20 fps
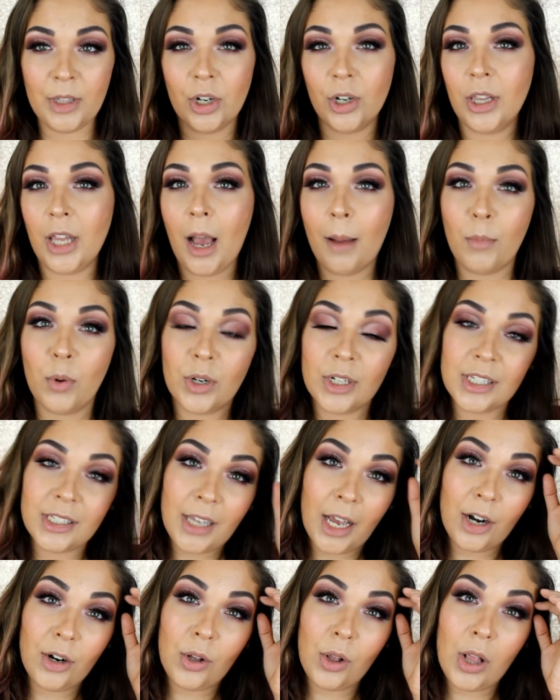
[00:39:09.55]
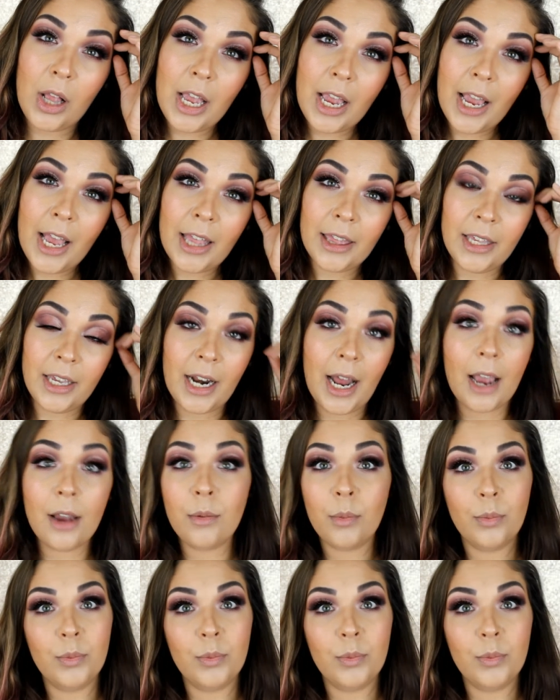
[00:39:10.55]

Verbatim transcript: they're a lot more subtle than, I,